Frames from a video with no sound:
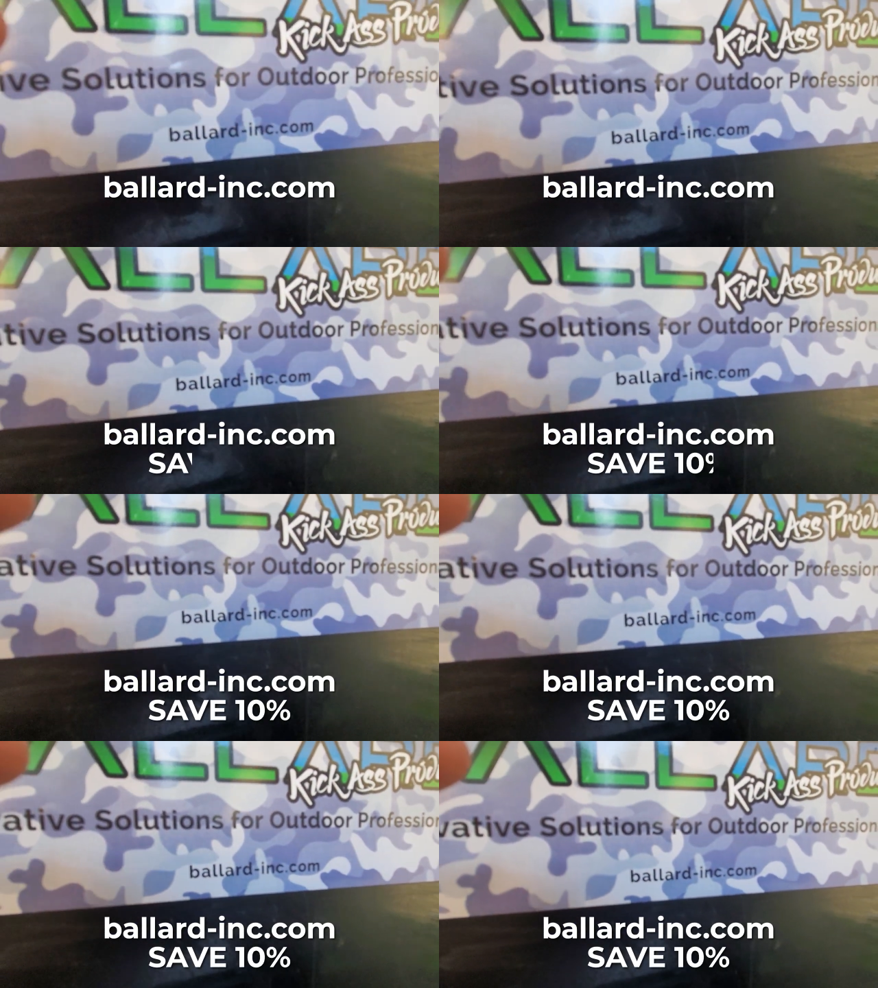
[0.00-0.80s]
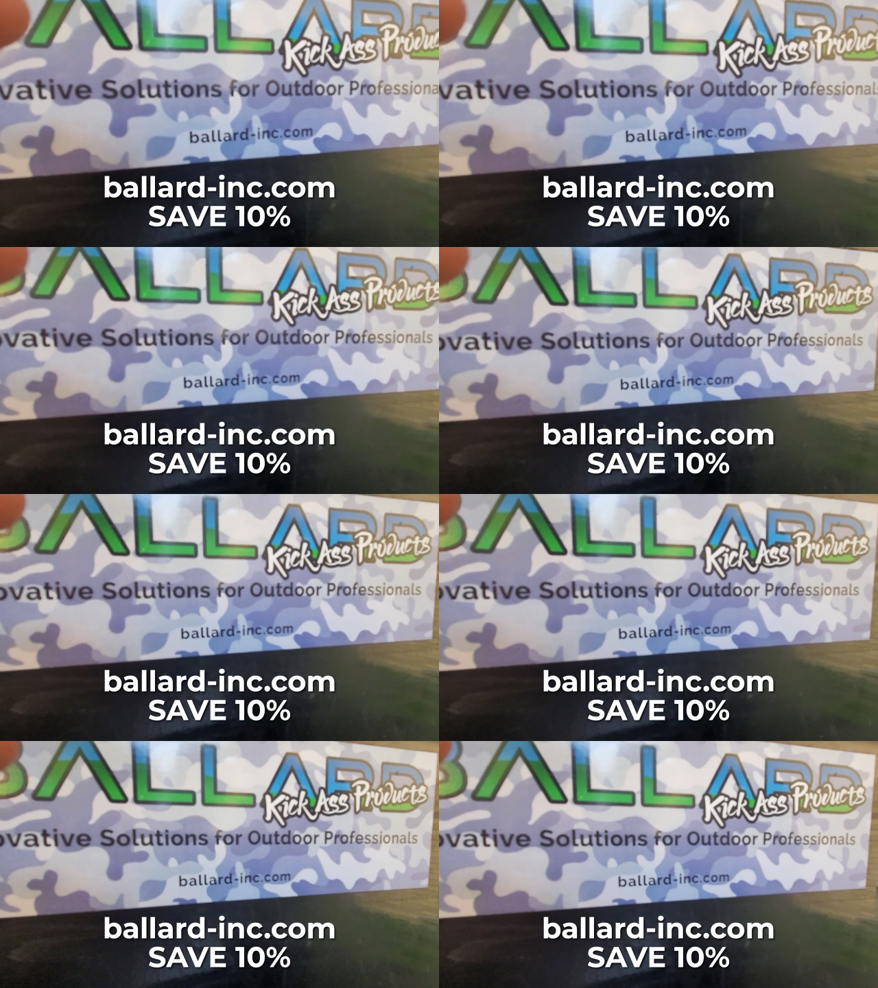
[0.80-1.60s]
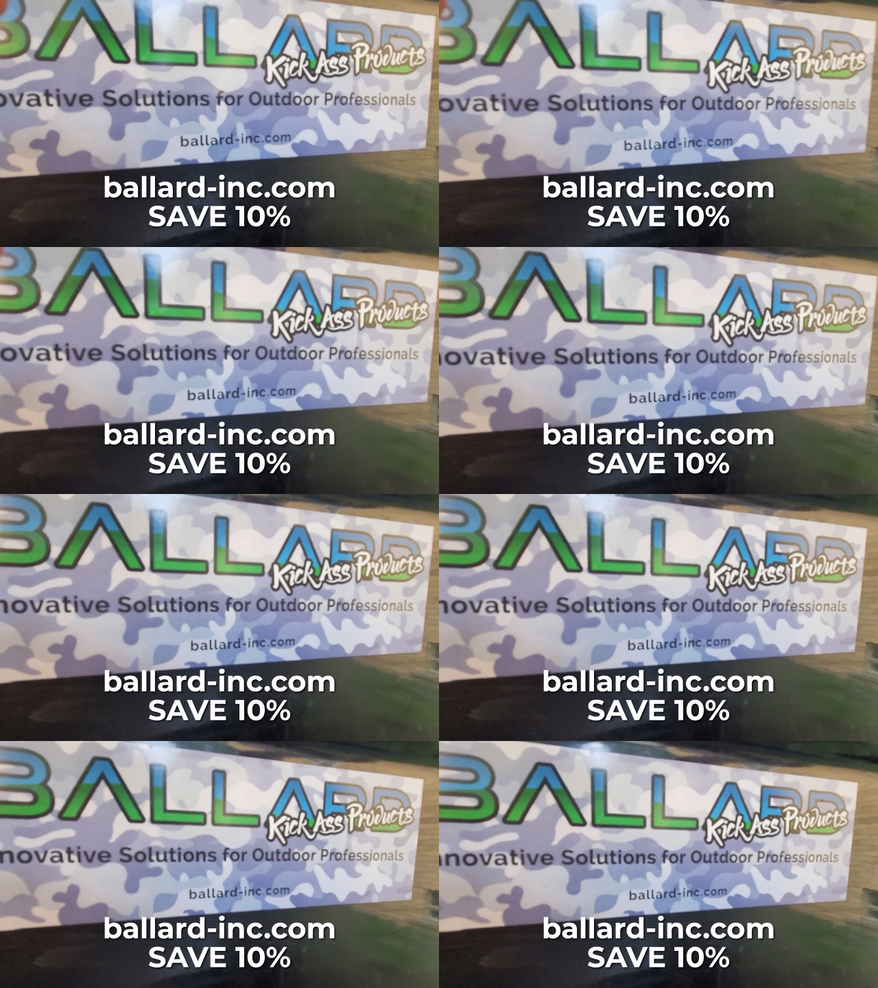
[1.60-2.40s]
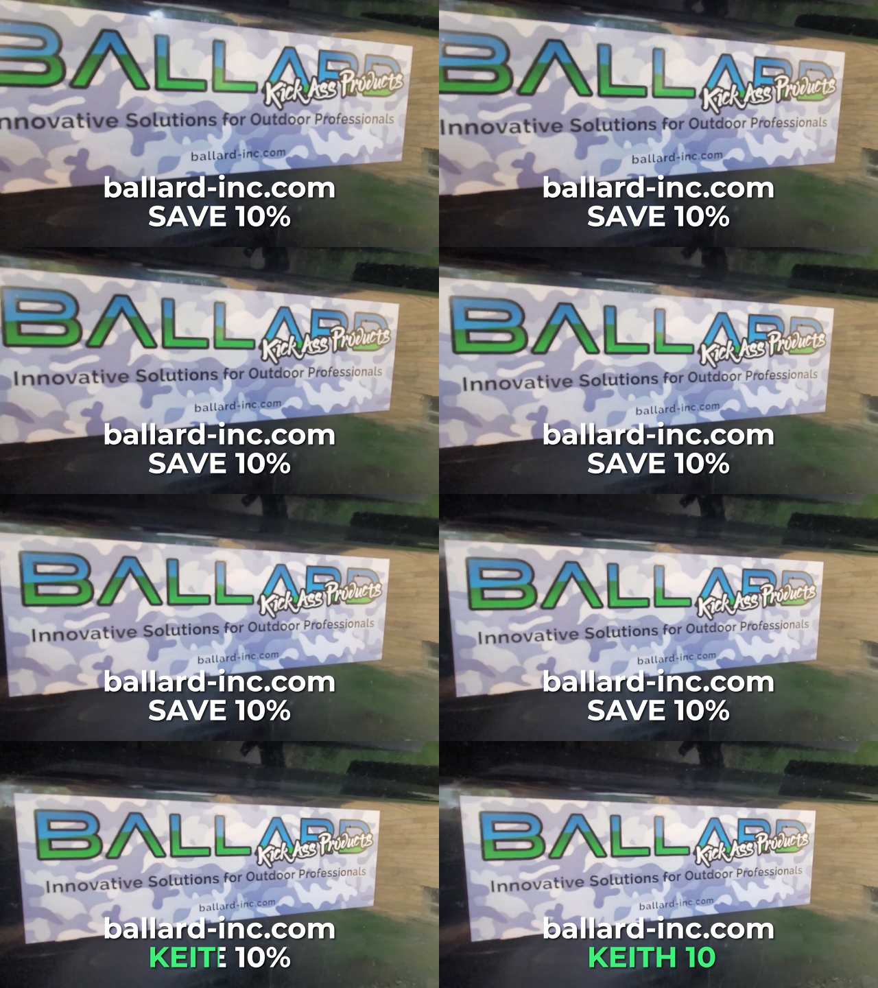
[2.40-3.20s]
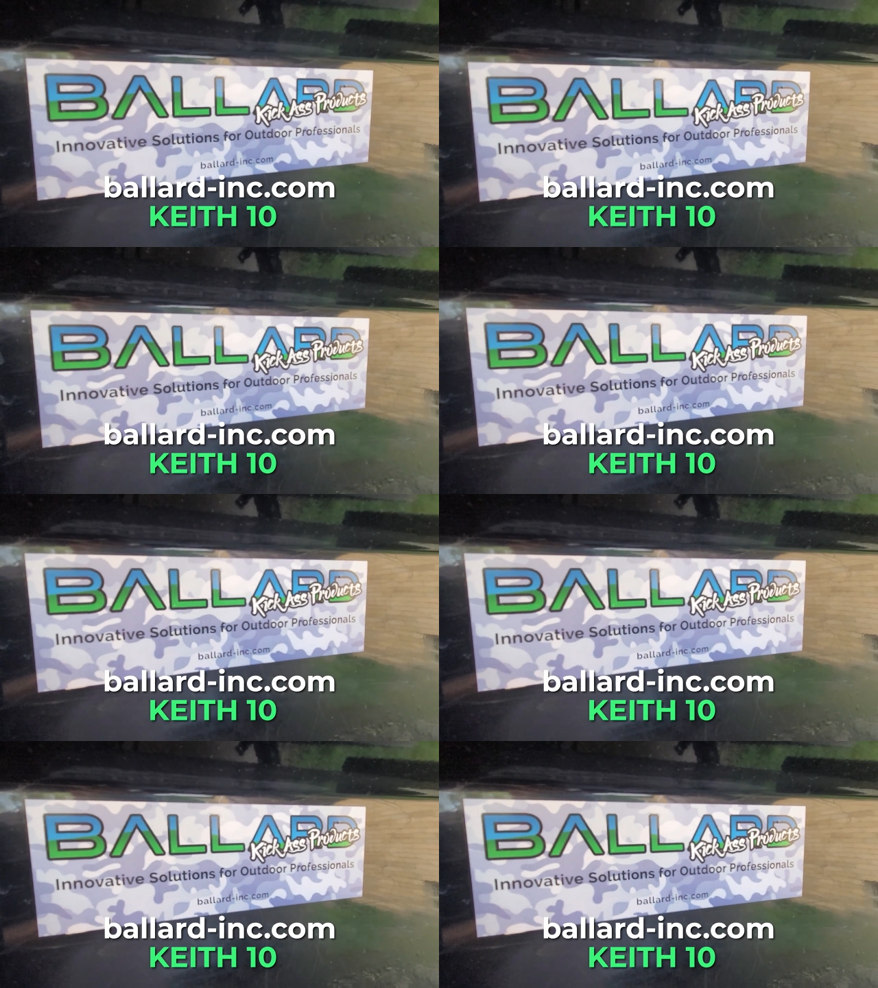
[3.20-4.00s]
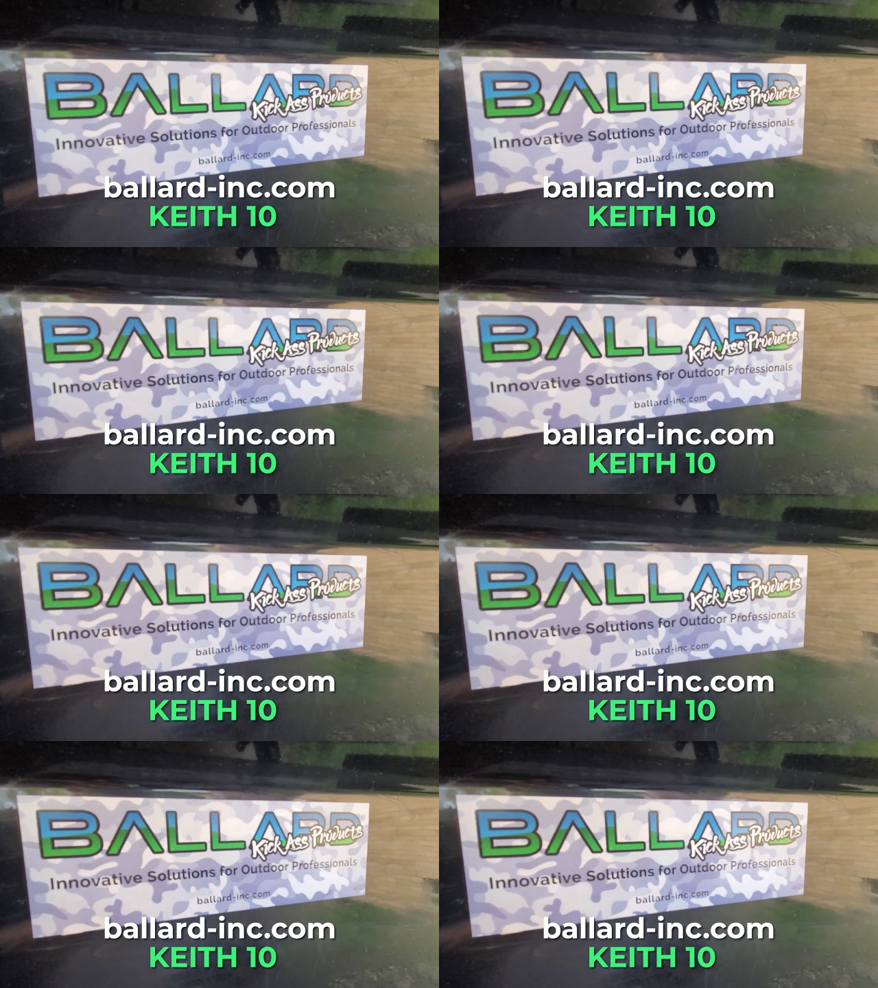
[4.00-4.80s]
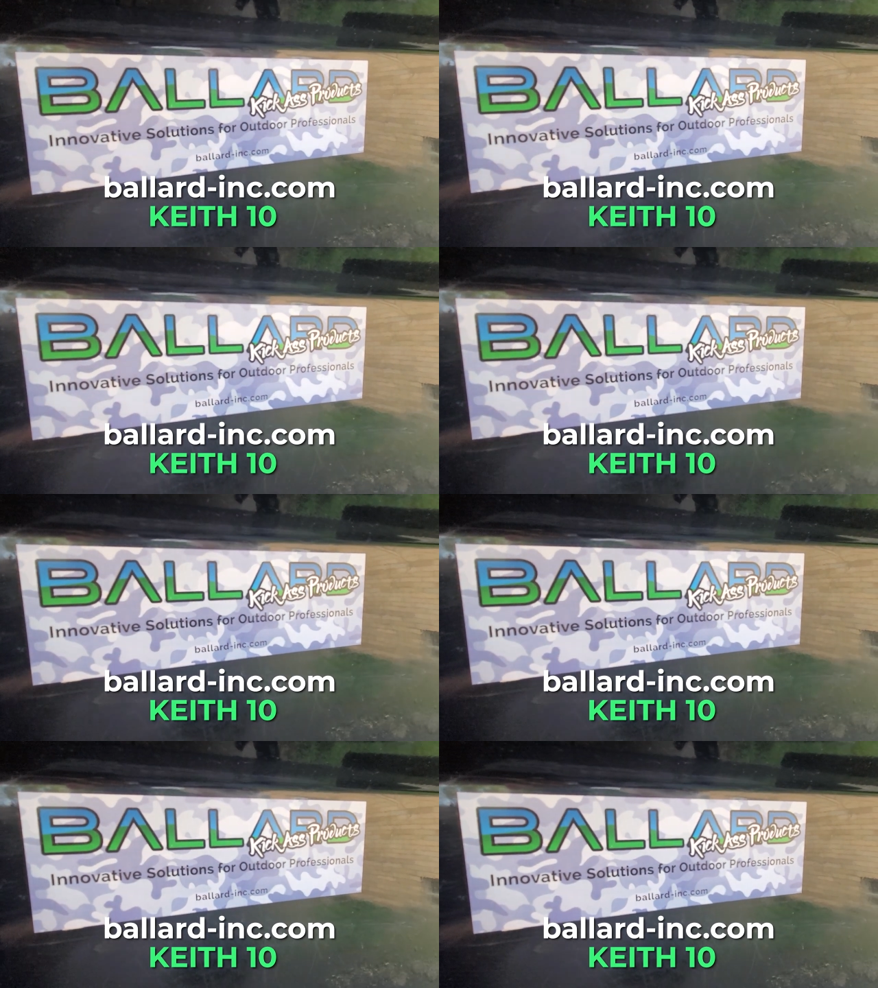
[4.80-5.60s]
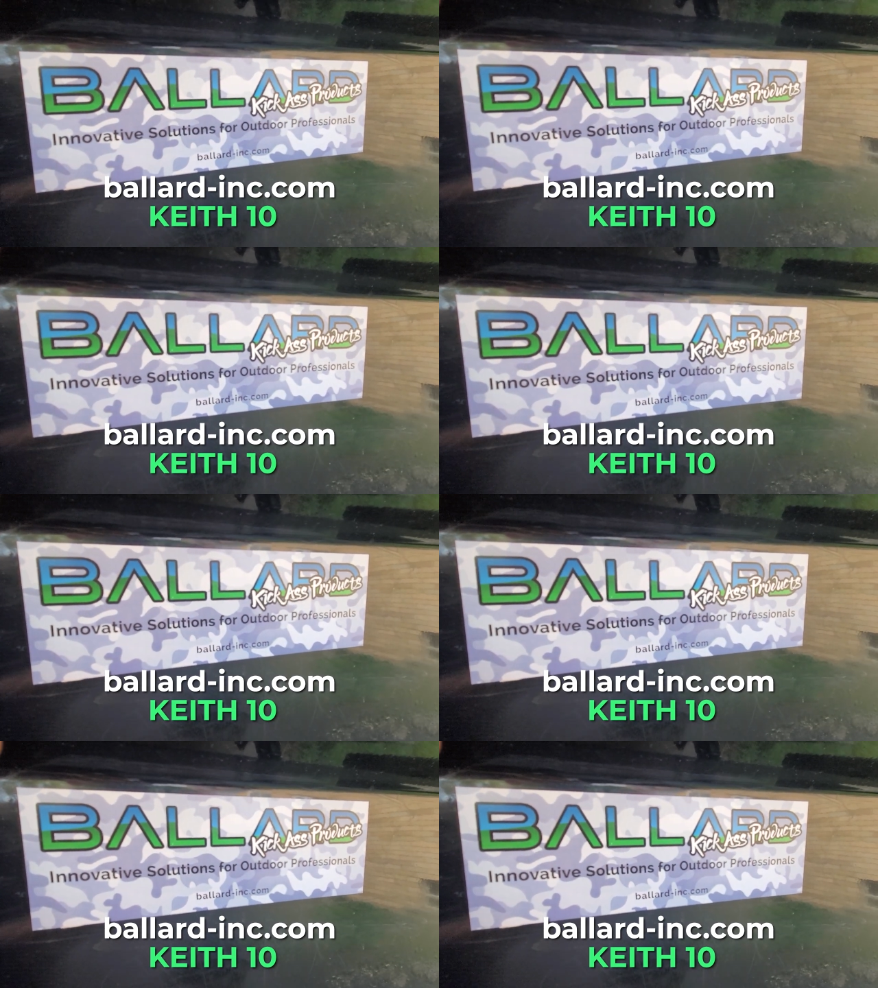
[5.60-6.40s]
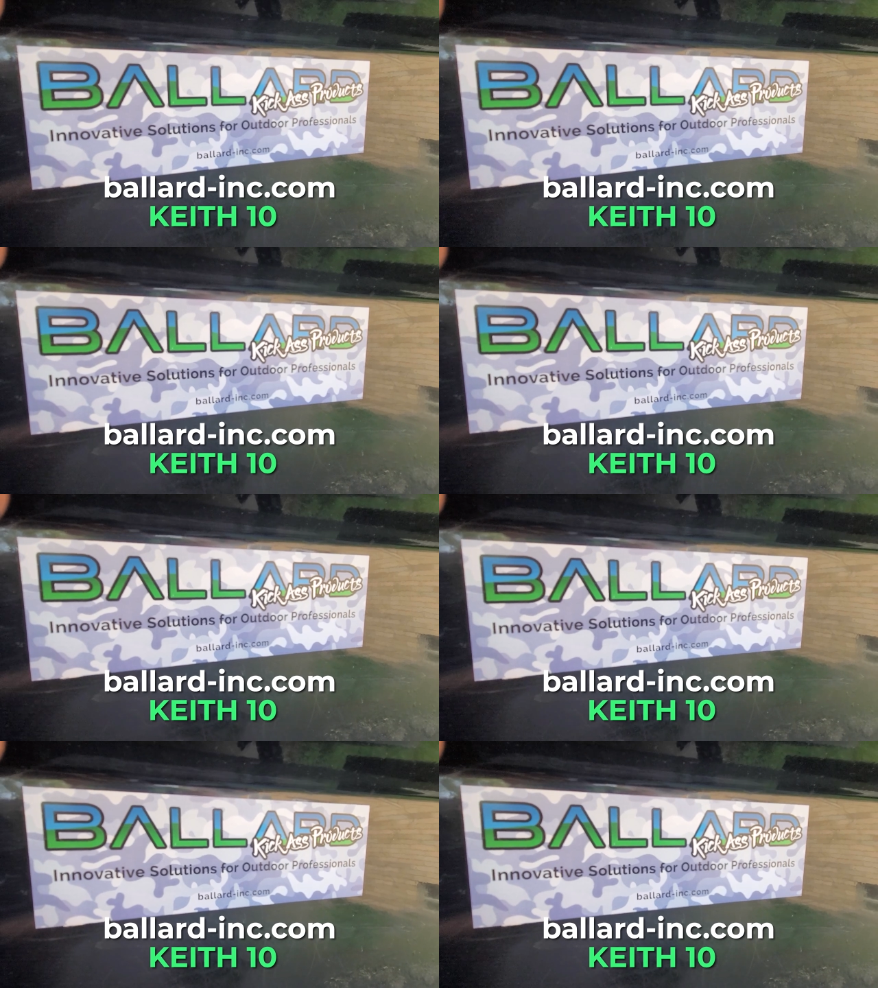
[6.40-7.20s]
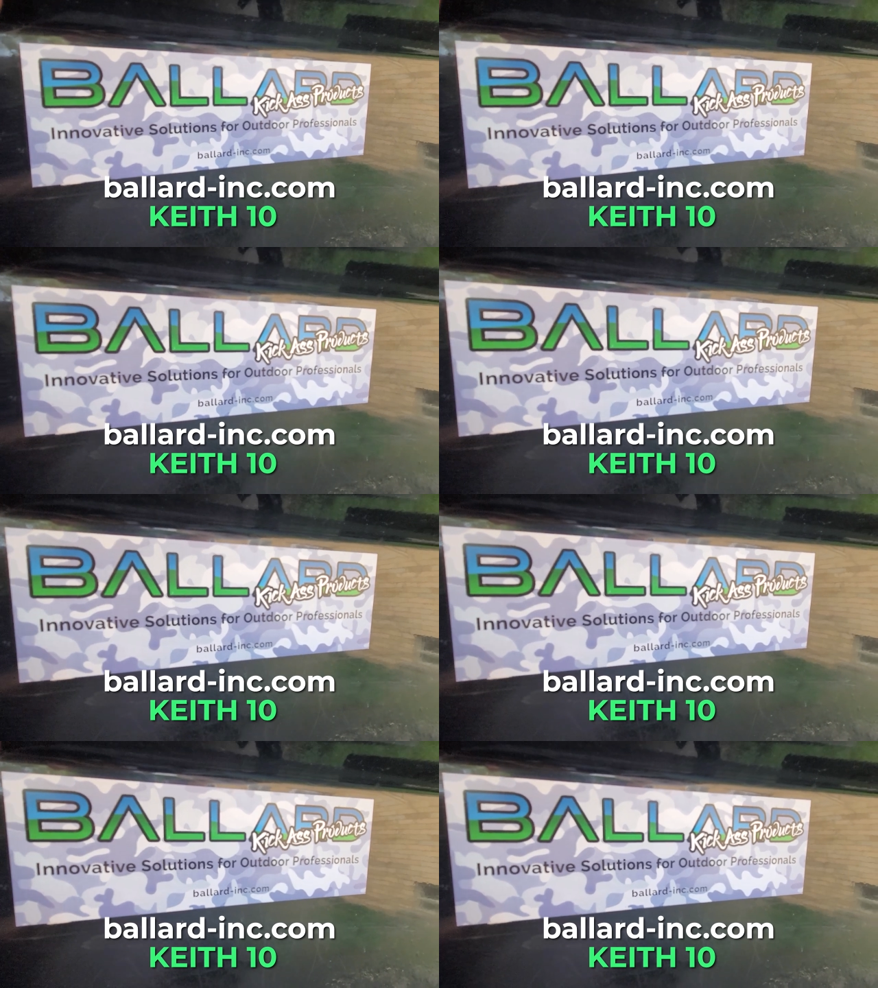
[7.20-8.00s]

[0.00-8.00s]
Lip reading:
[unreadable: no face in view]